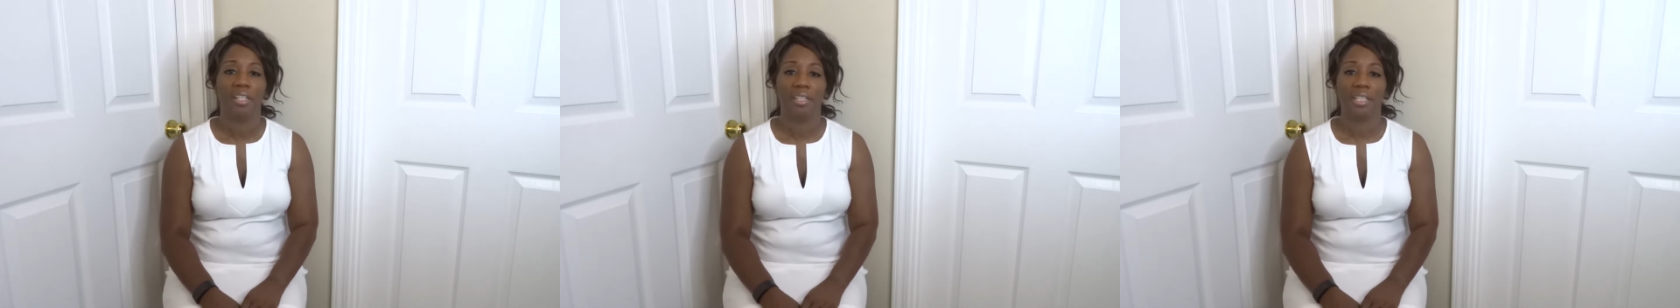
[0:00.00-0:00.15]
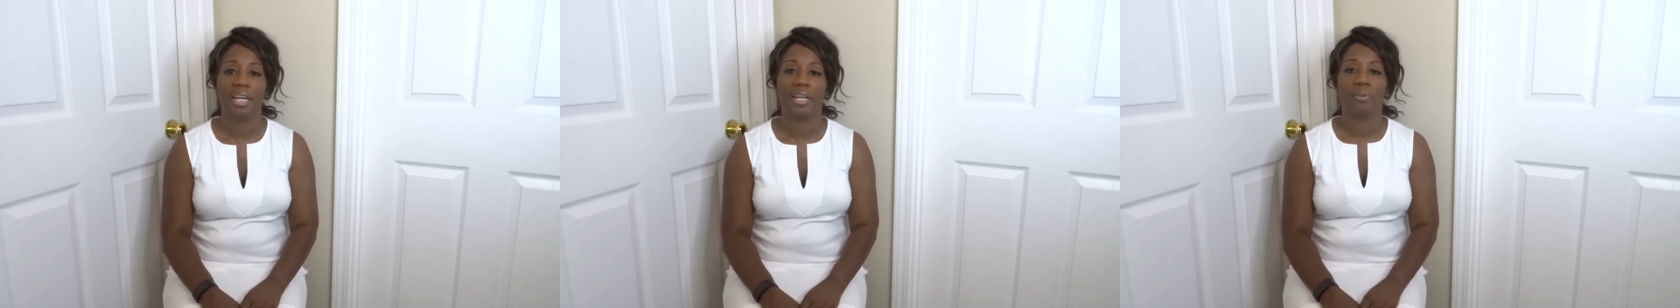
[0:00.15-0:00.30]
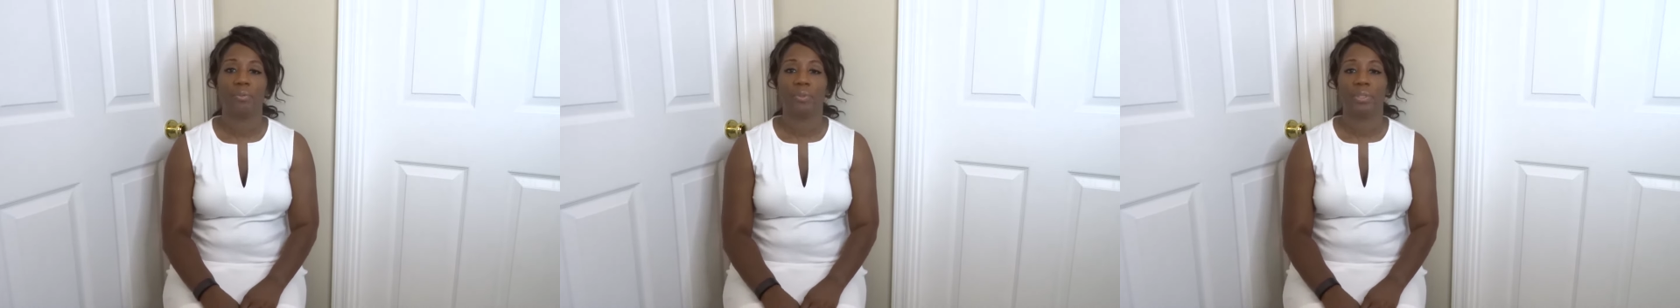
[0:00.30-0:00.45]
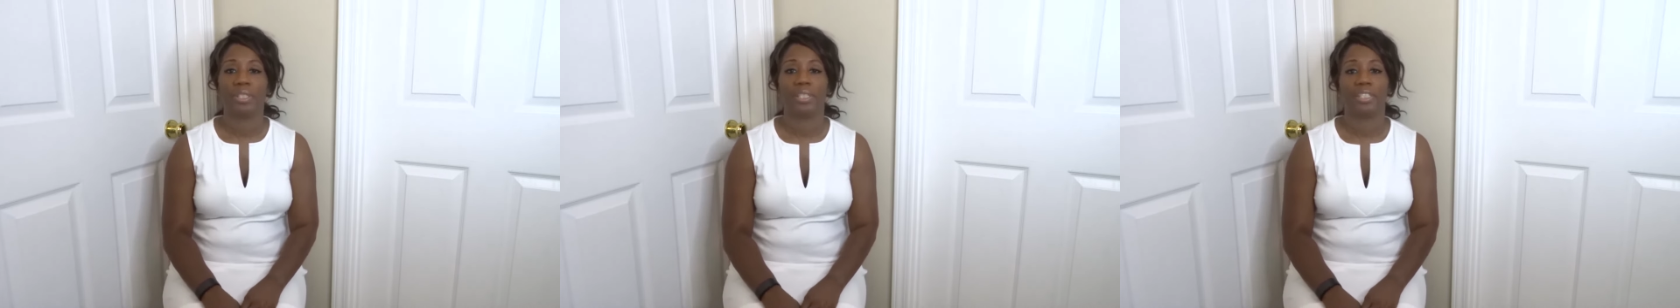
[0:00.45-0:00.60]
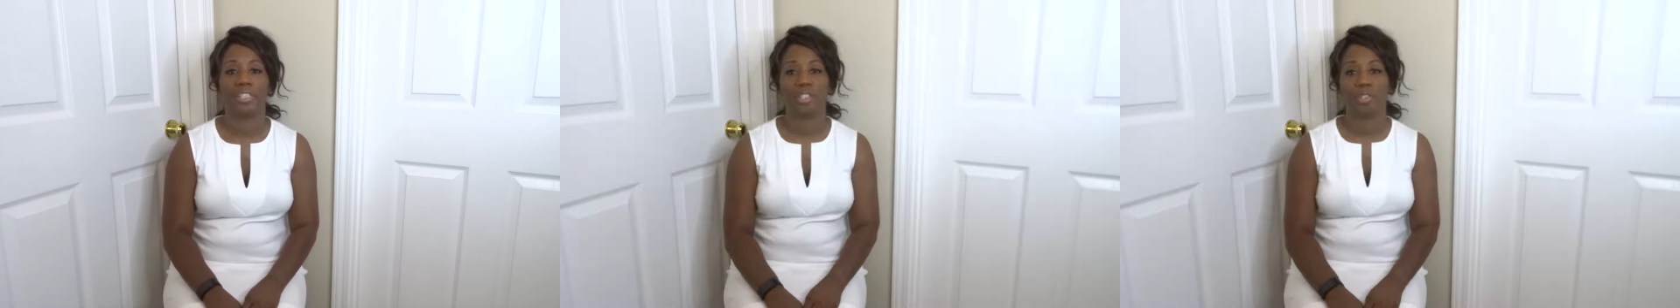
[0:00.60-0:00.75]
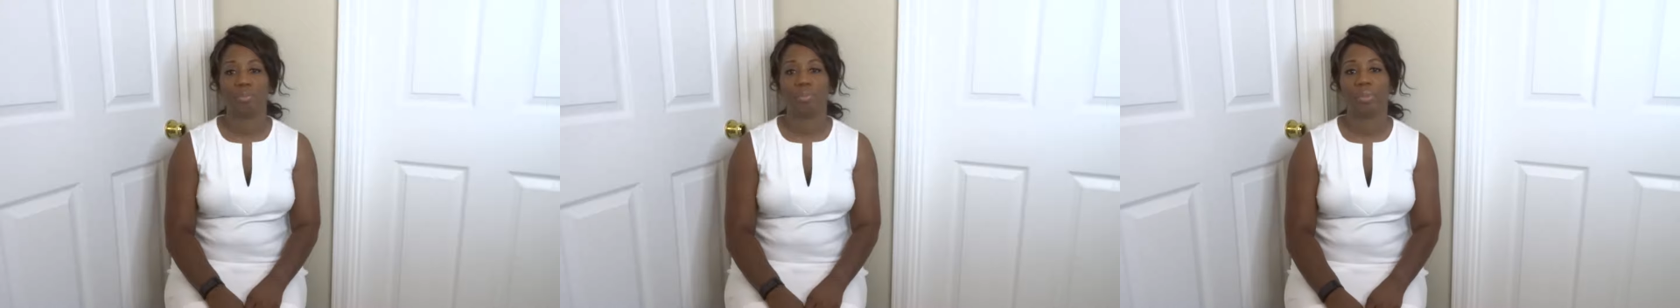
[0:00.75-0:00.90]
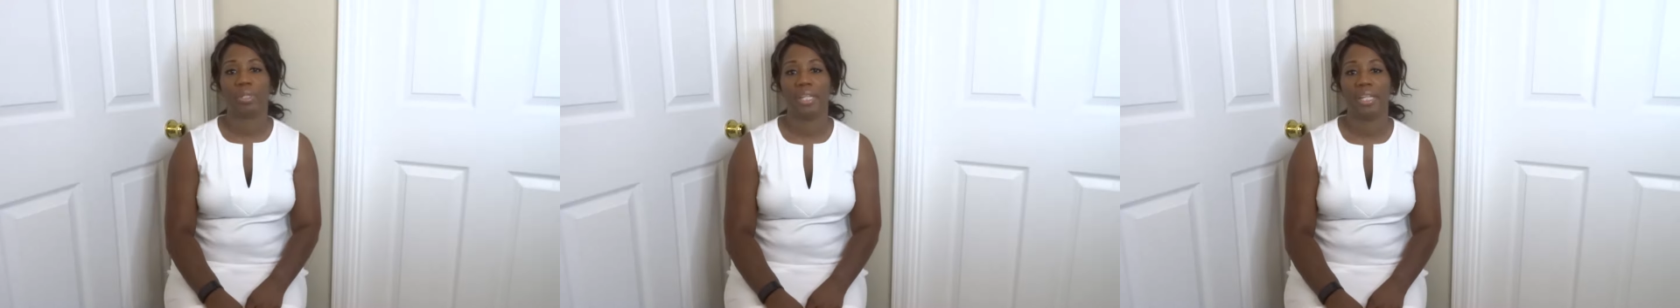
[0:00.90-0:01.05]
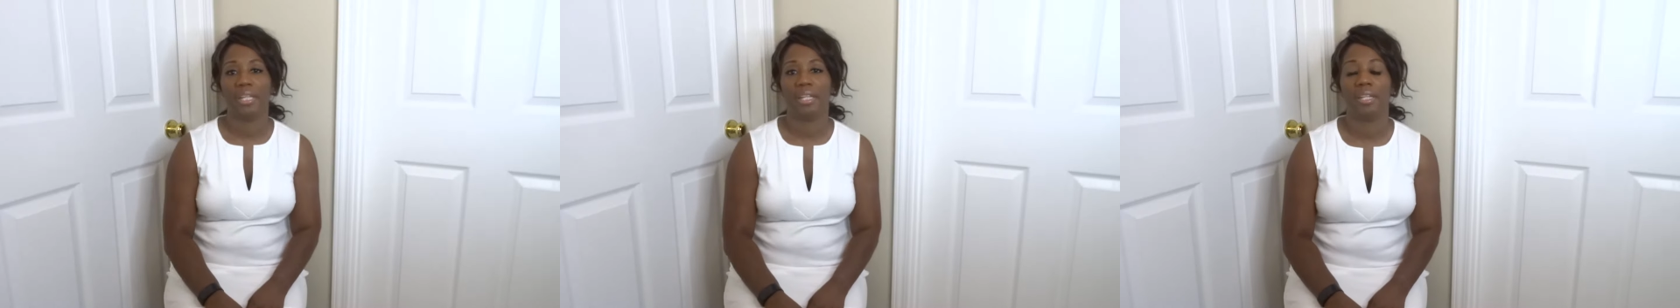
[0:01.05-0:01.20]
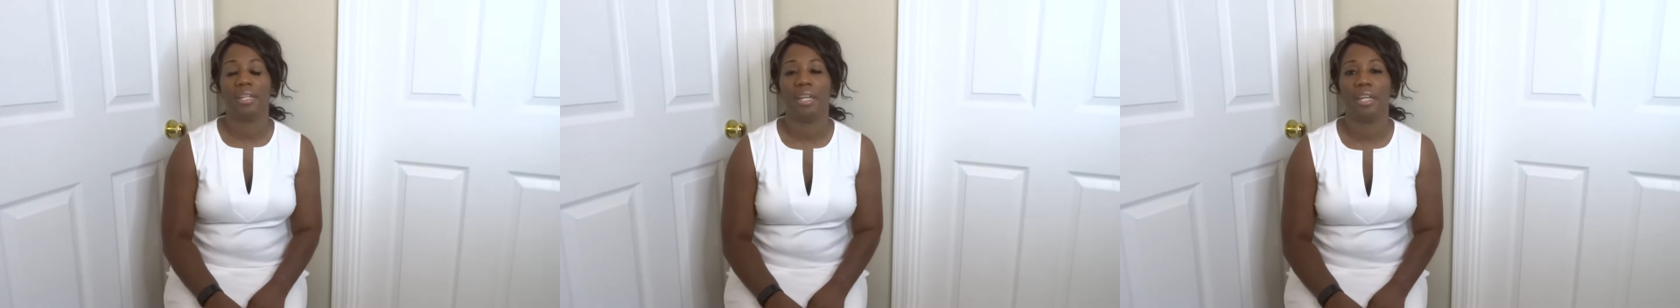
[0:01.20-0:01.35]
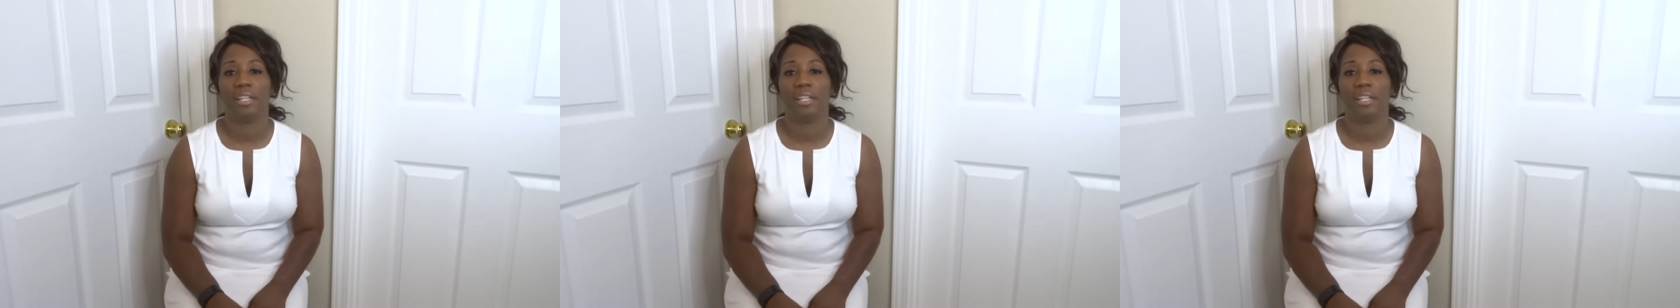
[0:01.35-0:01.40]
that will explain,